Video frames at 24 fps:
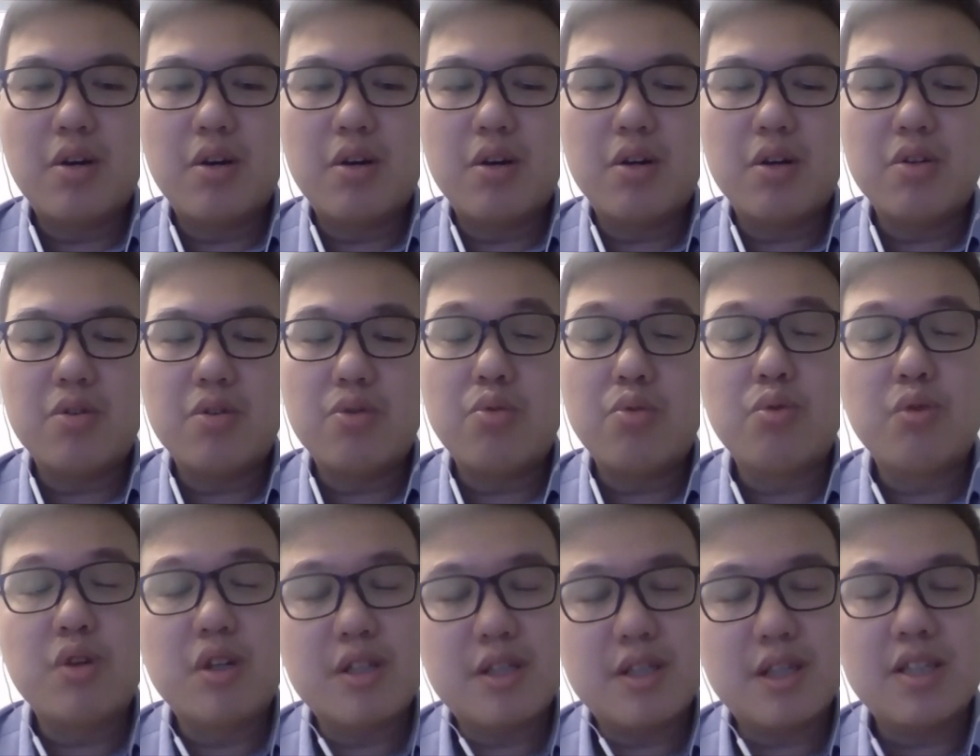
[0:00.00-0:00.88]
do
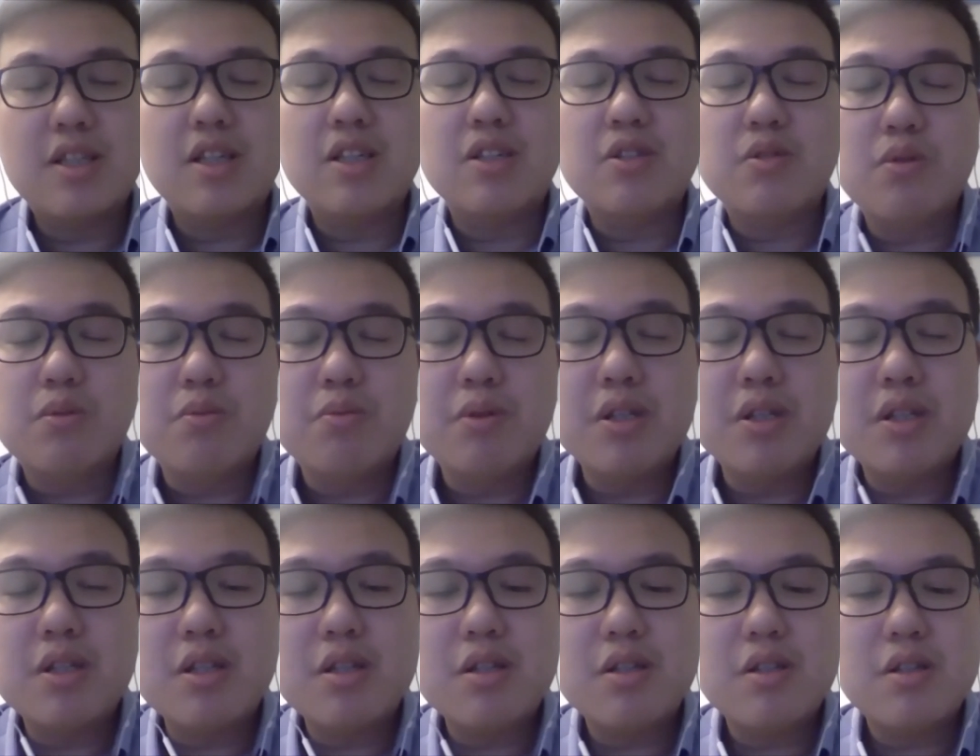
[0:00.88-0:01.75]
a successful
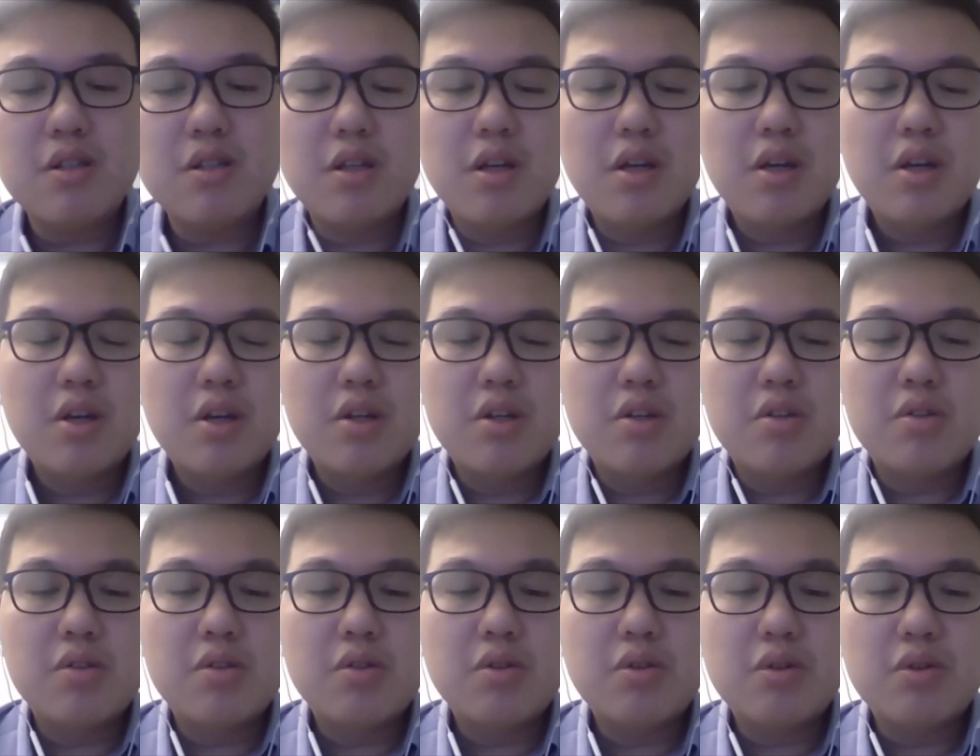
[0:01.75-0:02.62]
business.
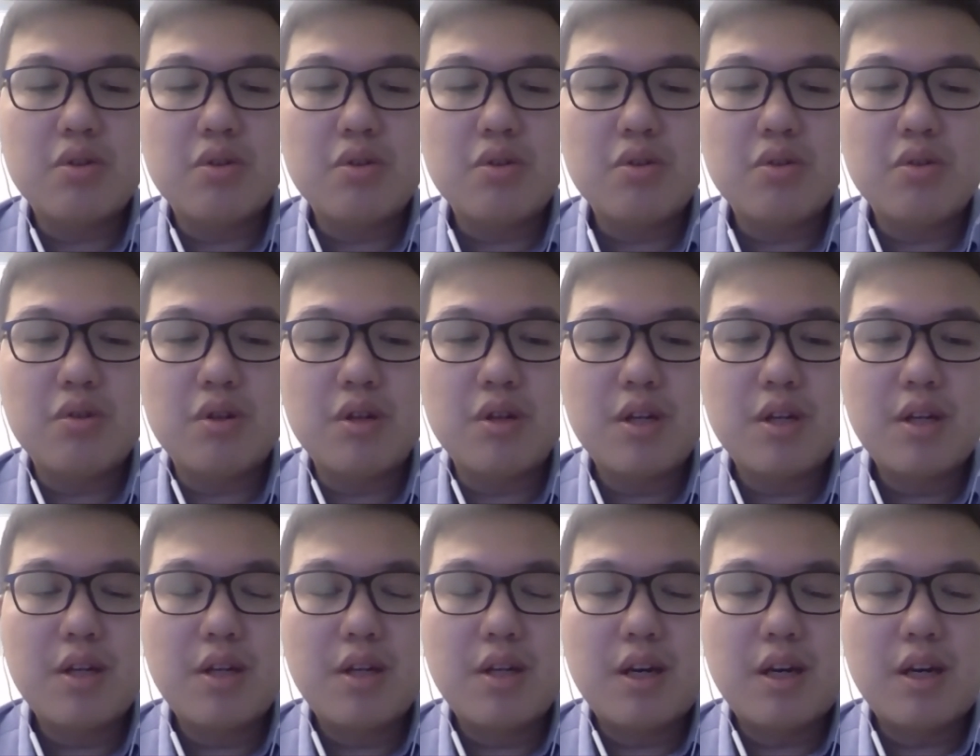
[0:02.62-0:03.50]
So
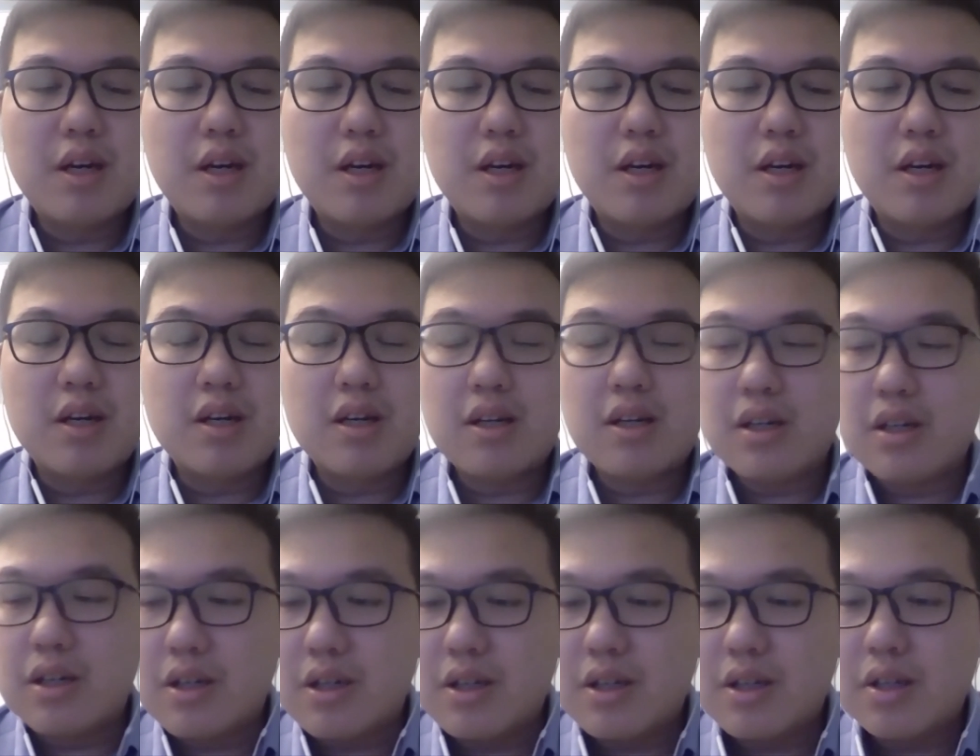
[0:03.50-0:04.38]

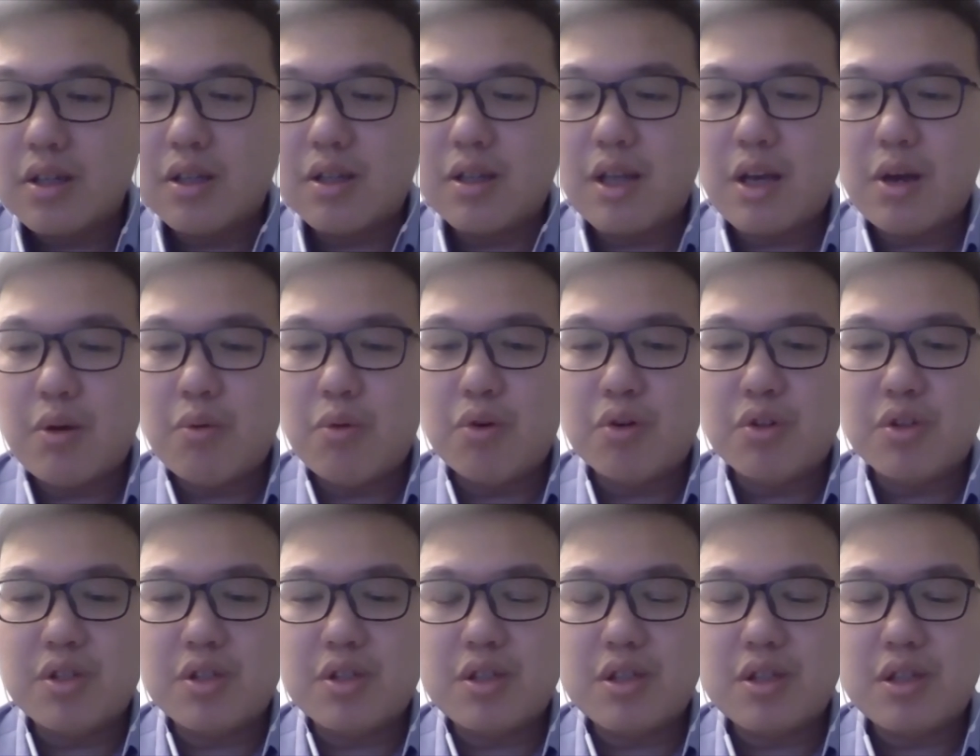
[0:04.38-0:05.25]
that
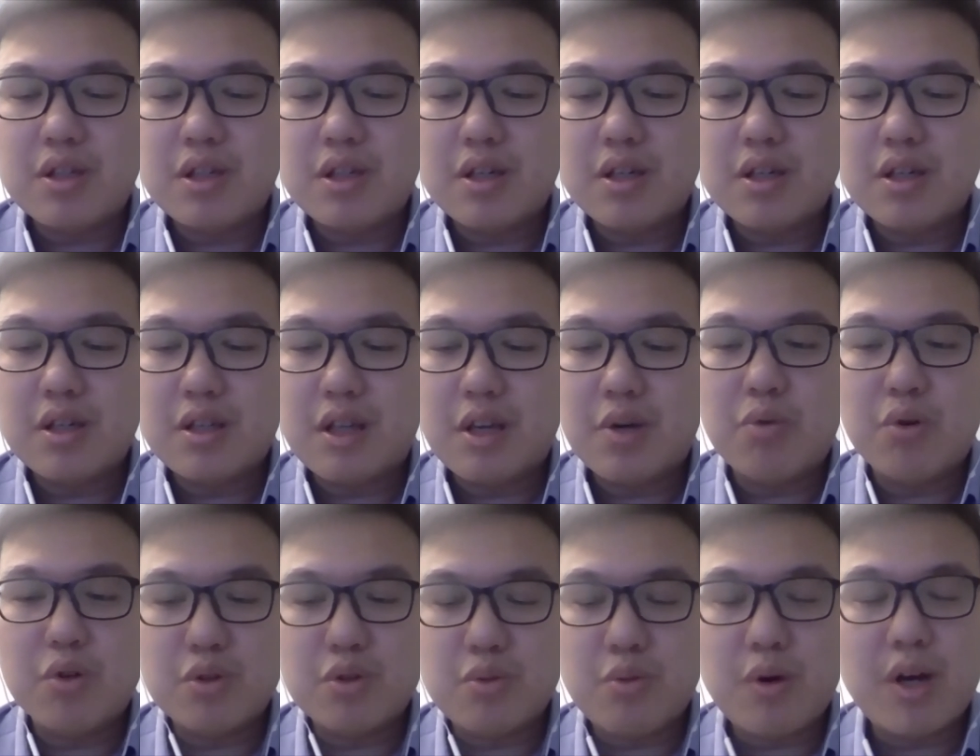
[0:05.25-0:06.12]
was
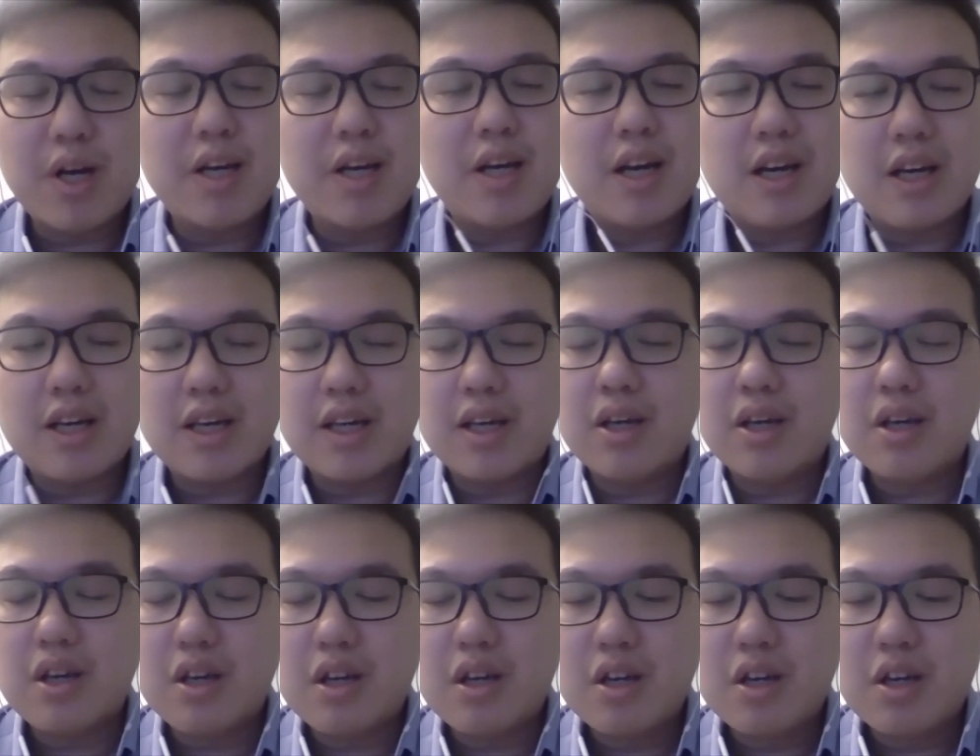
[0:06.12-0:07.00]
why I
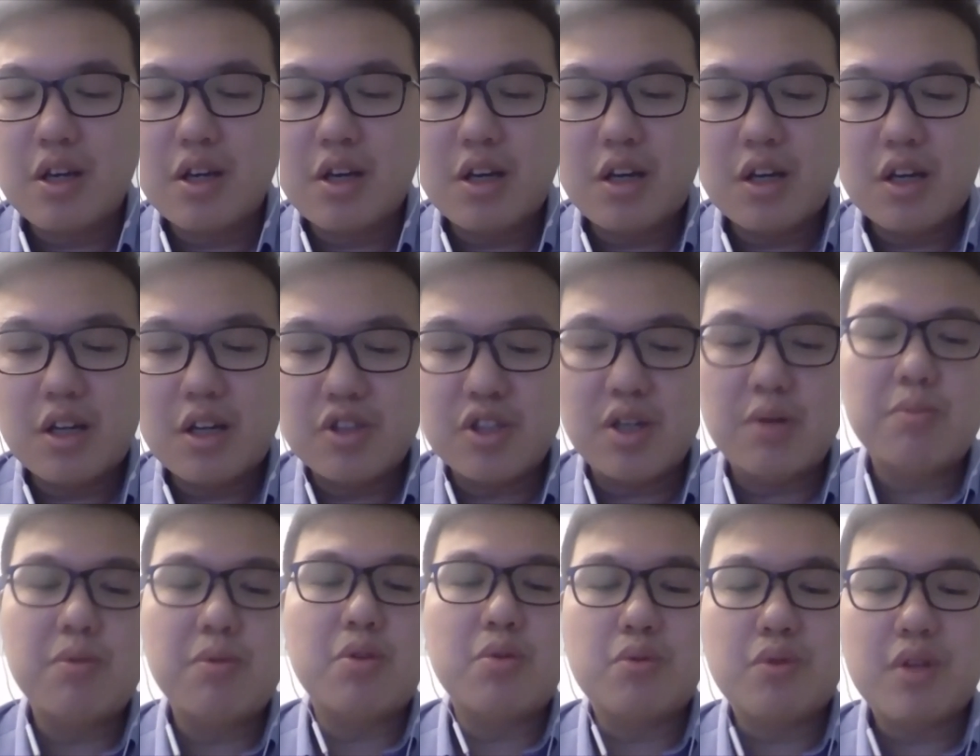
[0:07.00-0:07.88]
jumped
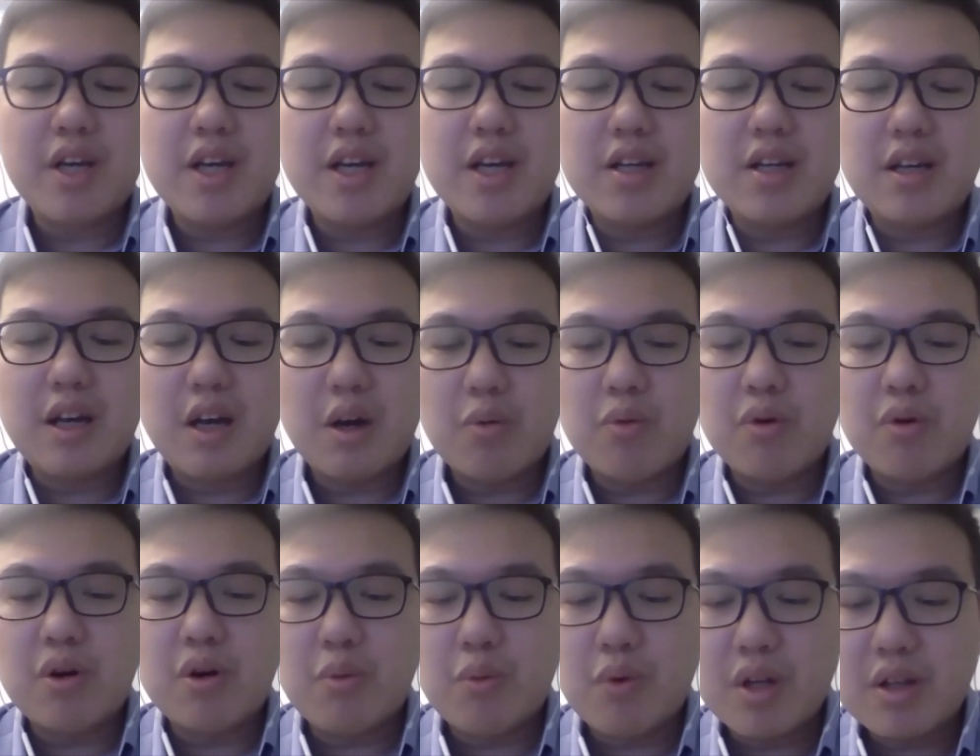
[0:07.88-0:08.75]
into that. I
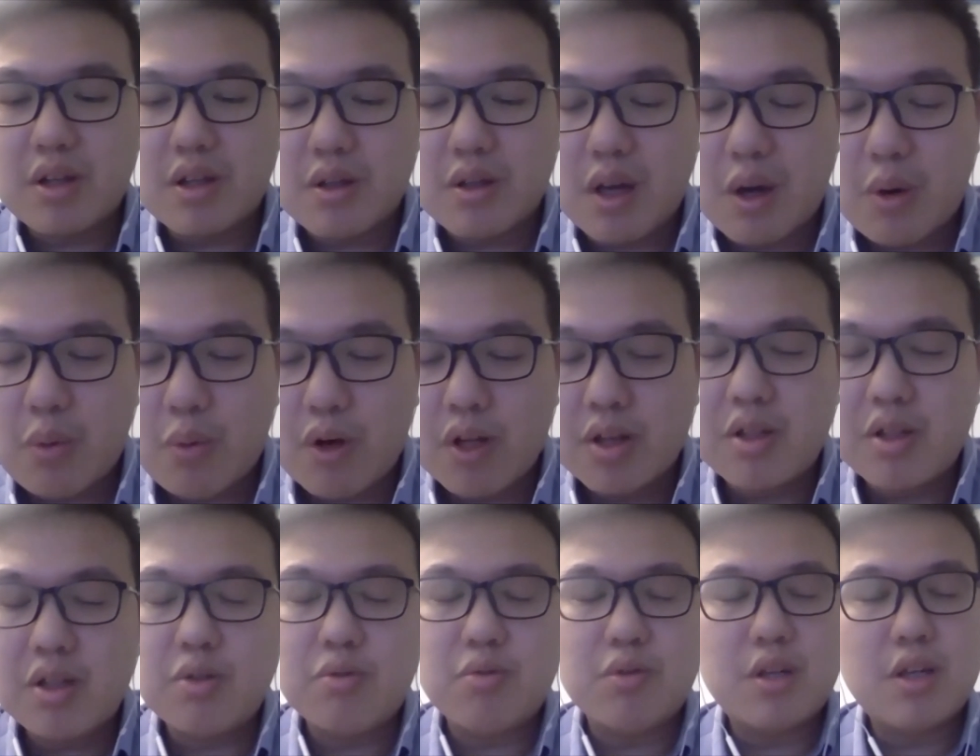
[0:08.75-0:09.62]

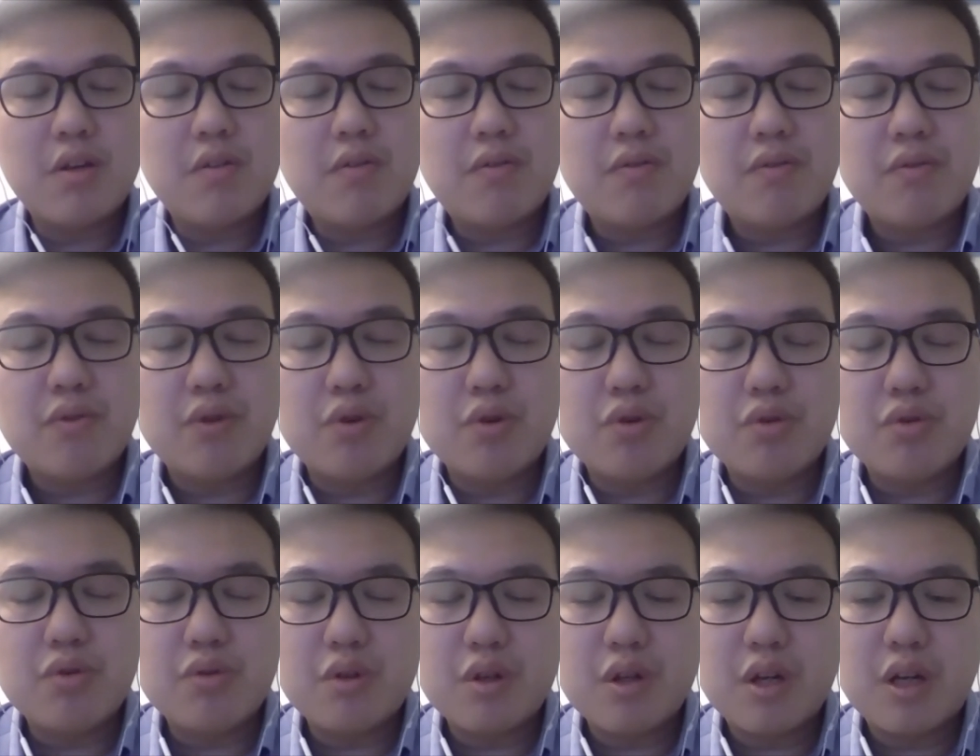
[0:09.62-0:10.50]
wanted to give
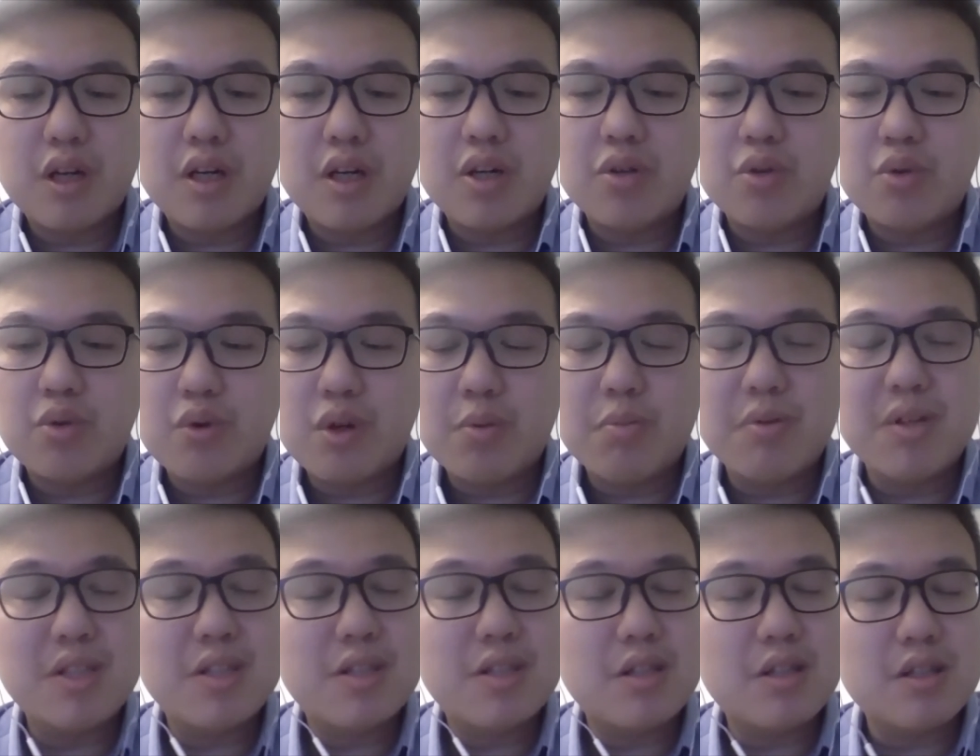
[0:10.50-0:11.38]
doing
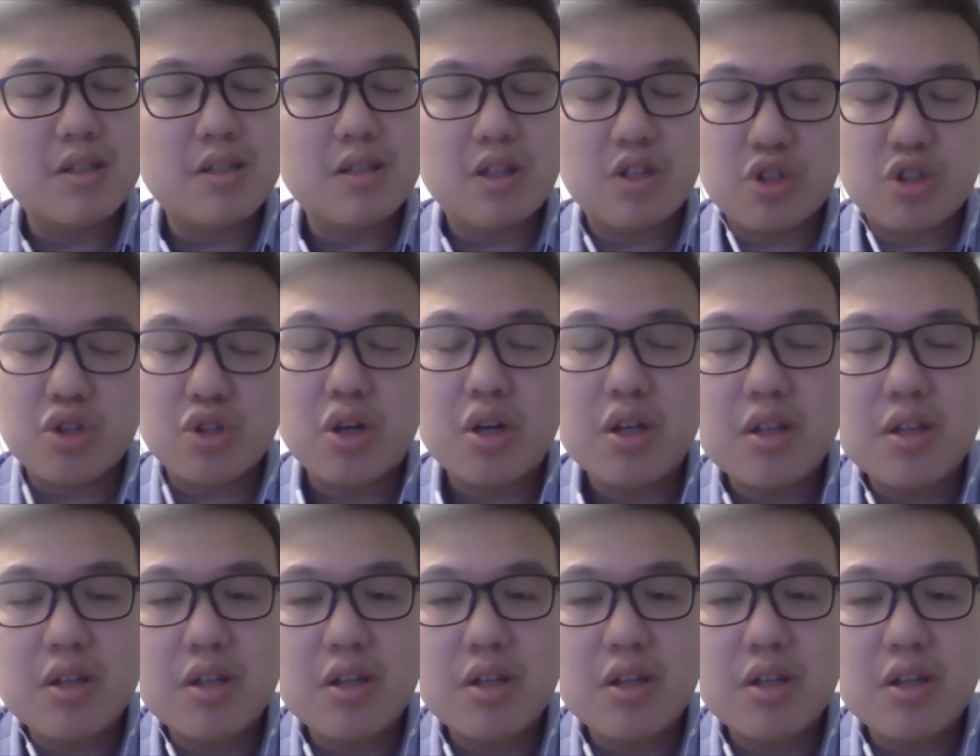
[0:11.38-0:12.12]
business a shot.